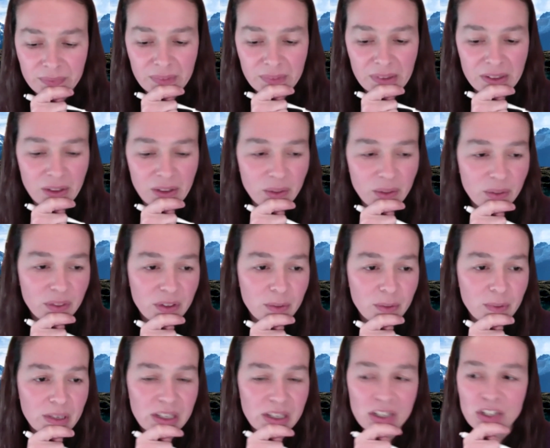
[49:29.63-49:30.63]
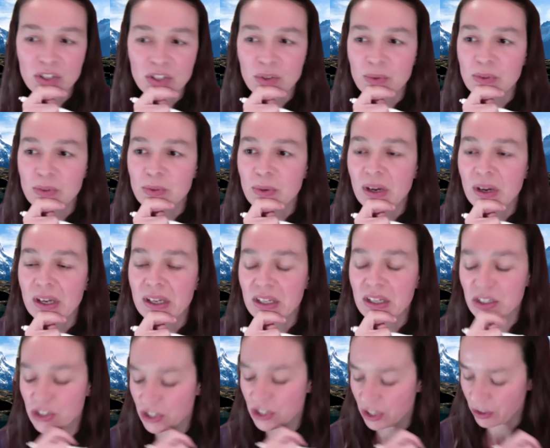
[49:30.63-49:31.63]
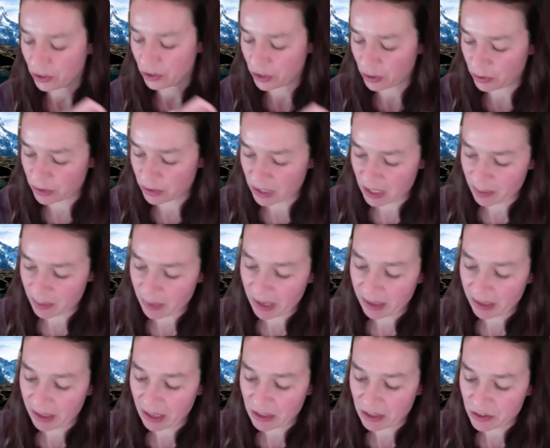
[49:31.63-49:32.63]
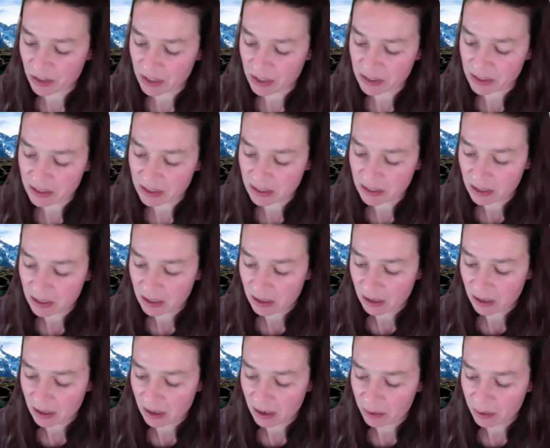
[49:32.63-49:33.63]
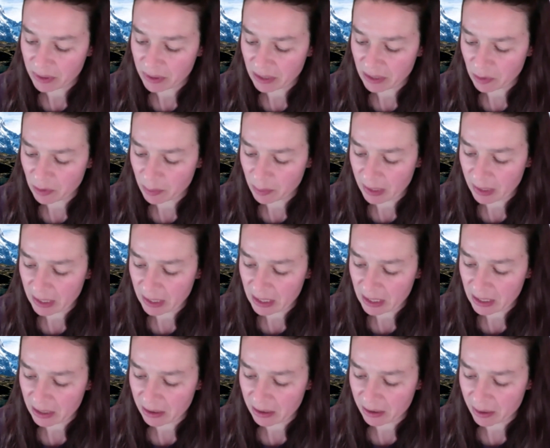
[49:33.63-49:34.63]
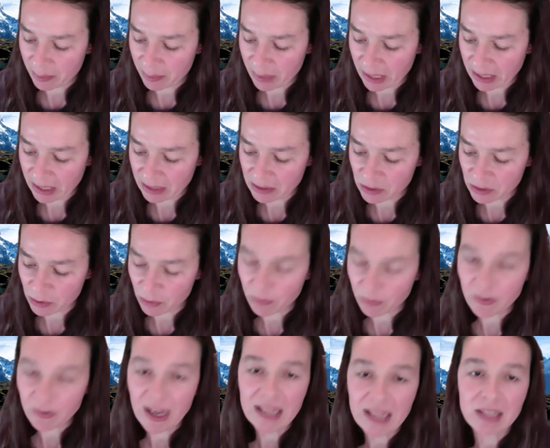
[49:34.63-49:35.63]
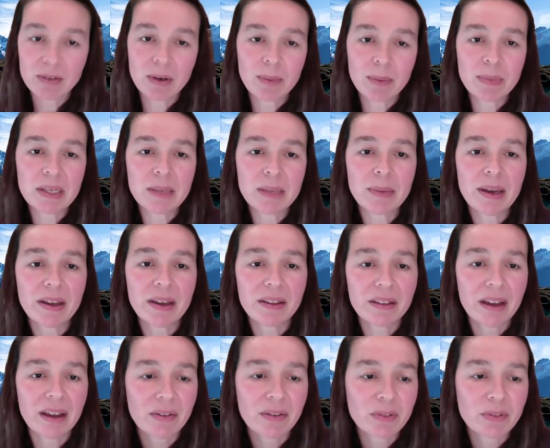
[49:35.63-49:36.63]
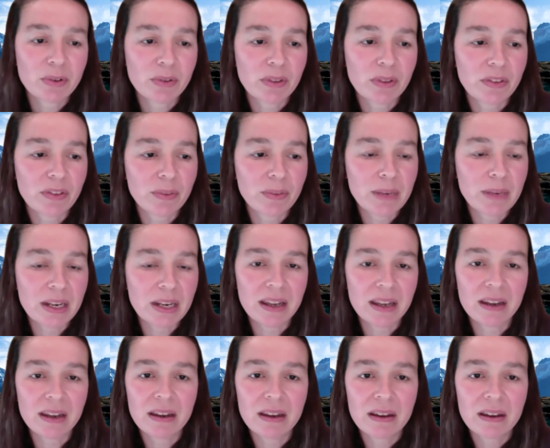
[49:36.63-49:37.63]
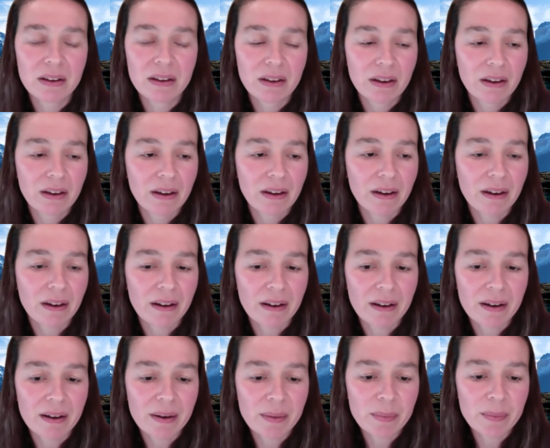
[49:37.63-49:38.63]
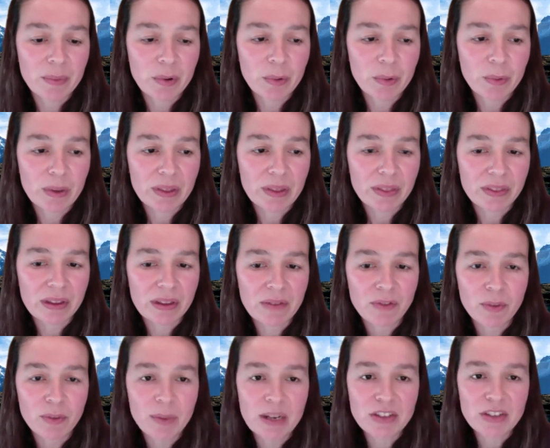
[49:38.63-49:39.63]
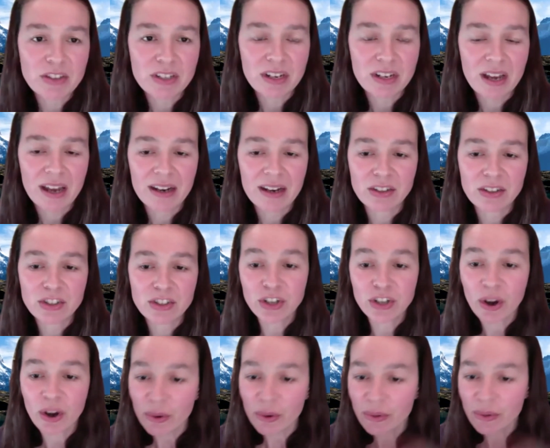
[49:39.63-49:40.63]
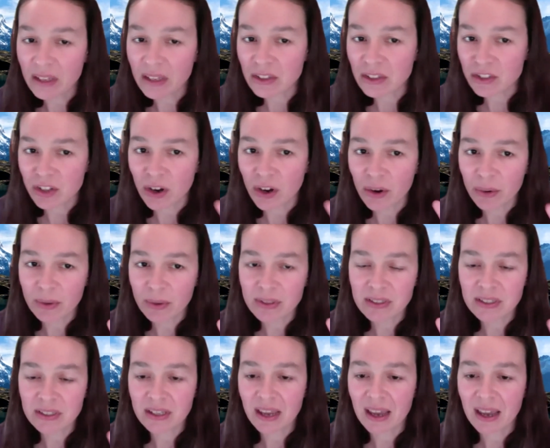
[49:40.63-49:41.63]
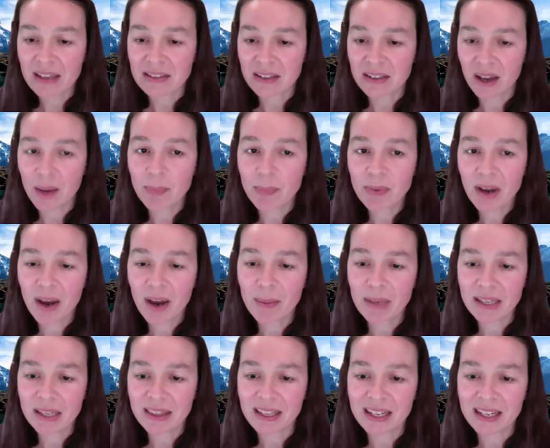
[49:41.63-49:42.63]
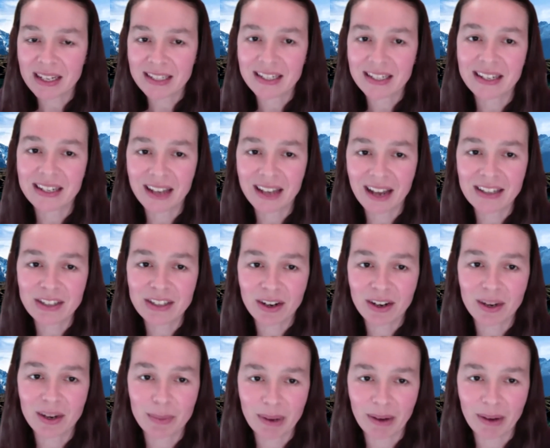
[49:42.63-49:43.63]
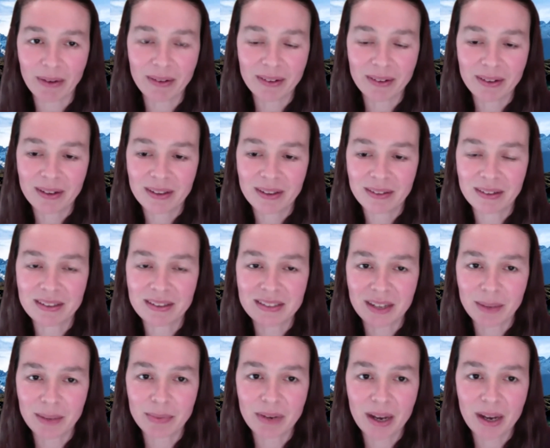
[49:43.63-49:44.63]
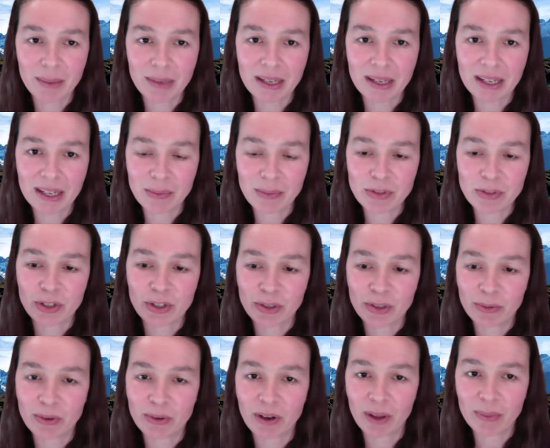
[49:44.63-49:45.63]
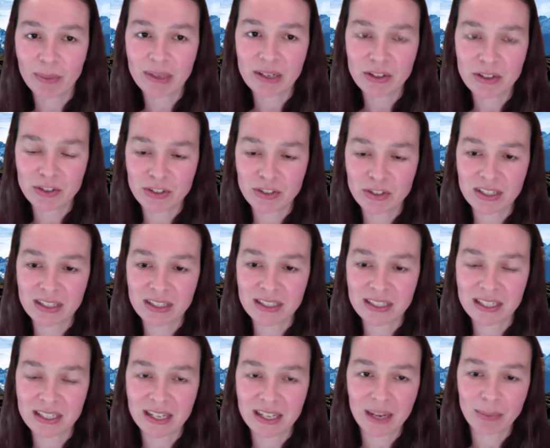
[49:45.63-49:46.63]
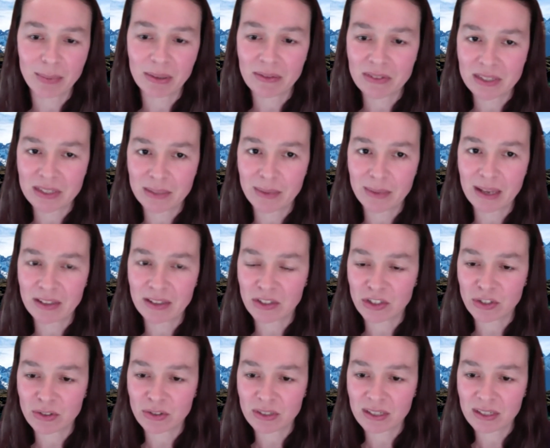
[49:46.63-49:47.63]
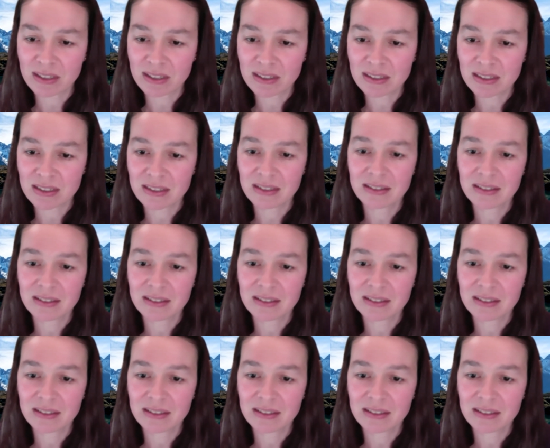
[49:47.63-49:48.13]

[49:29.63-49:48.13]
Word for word: Another thing we can do is I can share Joe's email address uh, with everybody. Um, I can do a follow-up email after this meeting um, with information on a show that Joe is has upcoming that he did not talk about, but it's upcoming, and I'm sure you would all be interested in seeing it. I believe it's in Massachusetts.